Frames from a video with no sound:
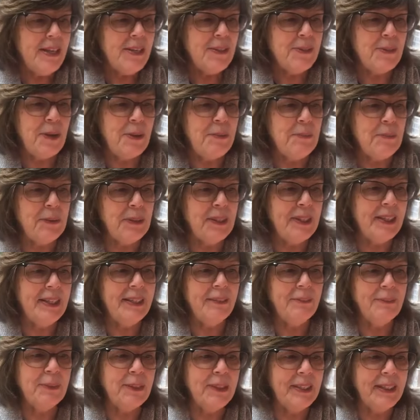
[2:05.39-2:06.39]
So I'm
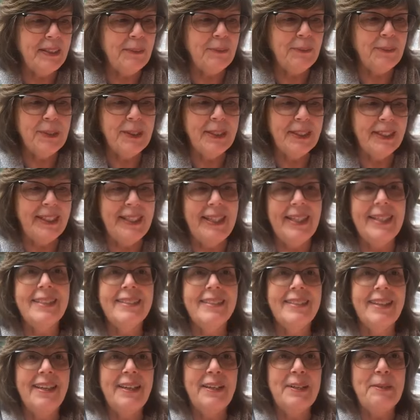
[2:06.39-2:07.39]
really, really, really
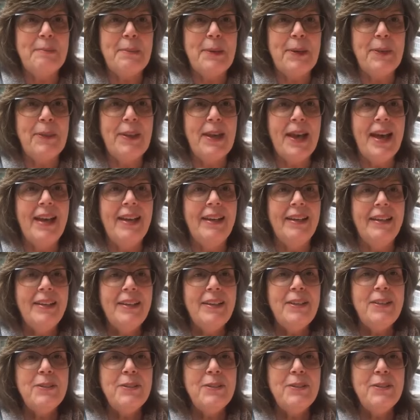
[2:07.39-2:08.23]
excited about that.